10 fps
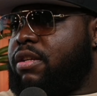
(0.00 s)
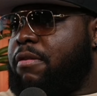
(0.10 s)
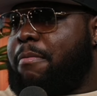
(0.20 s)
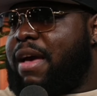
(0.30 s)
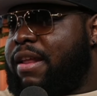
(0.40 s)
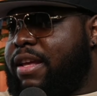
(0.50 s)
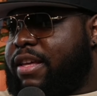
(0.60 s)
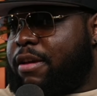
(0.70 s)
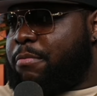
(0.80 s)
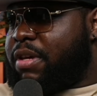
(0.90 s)
Met Nicki
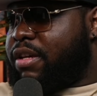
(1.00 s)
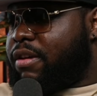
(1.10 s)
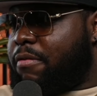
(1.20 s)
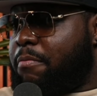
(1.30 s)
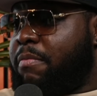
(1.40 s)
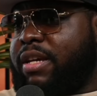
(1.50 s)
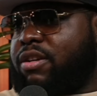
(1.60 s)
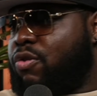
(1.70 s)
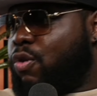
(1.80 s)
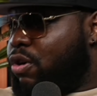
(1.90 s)
and Meek. Meek,
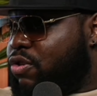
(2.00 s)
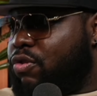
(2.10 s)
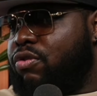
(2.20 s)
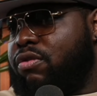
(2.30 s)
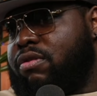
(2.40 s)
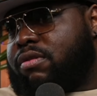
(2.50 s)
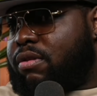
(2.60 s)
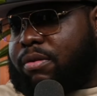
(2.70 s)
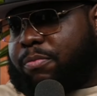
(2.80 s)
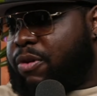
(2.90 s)
cool dude,
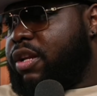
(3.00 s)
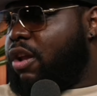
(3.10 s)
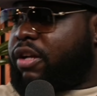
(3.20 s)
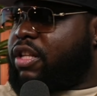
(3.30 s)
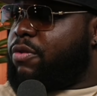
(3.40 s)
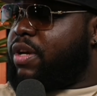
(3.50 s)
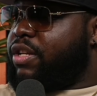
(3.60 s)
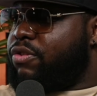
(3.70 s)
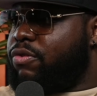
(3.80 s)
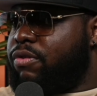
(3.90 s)
pretty locked in what he
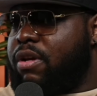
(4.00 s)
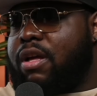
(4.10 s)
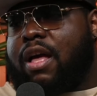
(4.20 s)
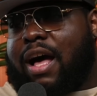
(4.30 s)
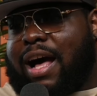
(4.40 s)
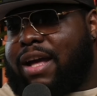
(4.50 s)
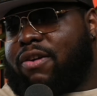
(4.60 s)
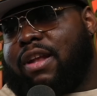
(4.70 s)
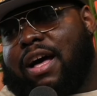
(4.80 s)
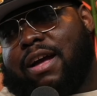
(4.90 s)
do. I ain't
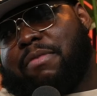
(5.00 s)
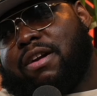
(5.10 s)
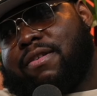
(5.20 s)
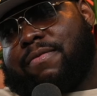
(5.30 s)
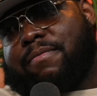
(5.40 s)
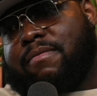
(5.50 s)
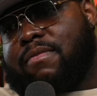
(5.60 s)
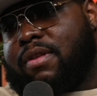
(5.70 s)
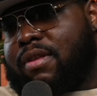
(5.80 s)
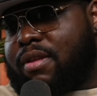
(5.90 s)
gonna lie, bro.
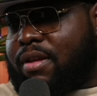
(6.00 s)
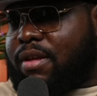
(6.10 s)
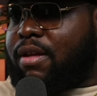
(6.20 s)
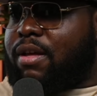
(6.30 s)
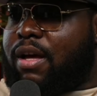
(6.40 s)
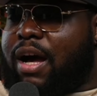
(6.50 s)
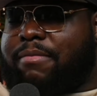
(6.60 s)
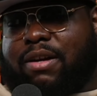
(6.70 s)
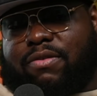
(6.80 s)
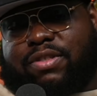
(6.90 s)
I'm
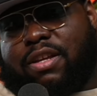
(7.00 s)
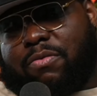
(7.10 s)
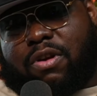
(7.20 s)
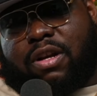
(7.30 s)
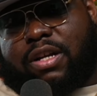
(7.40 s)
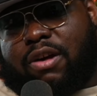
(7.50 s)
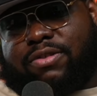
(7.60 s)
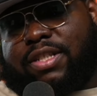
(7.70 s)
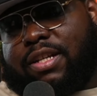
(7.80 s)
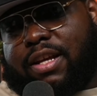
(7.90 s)
not gonna say the word because I don't
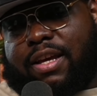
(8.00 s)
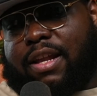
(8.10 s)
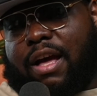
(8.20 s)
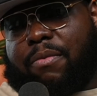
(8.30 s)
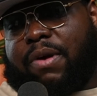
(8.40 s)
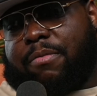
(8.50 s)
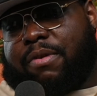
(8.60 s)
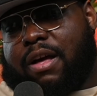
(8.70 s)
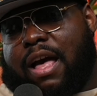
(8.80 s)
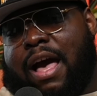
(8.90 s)
see Nicki in that way, but
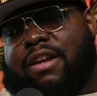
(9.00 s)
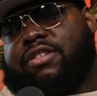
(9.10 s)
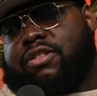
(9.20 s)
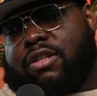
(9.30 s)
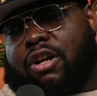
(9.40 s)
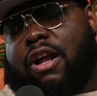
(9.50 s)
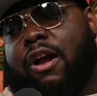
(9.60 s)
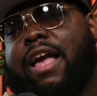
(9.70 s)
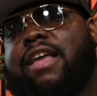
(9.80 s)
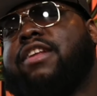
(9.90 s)
her attitude, her, her
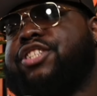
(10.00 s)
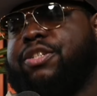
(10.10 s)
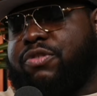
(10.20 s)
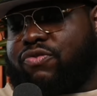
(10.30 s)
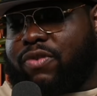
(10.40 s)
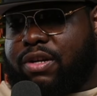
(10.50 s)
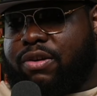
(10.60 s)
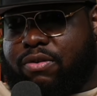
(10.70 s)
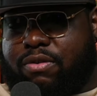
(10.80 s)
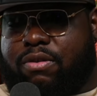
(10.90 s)
energy was
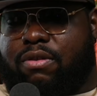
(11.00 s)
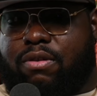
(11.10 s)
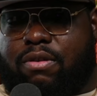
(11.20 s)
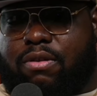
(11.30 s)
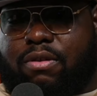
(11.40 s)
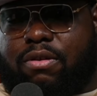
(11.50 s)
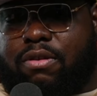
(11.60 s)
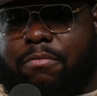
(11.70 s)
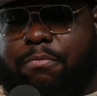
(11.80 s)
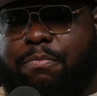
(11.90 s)
real
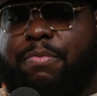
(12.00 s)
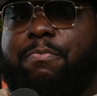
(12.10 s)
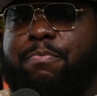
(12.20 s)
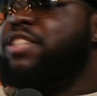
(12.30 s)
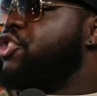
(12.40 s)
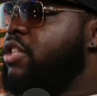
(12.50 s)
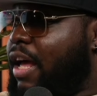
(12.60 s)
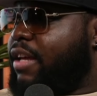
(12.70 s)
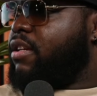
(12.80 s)
stuck up, bitchy like.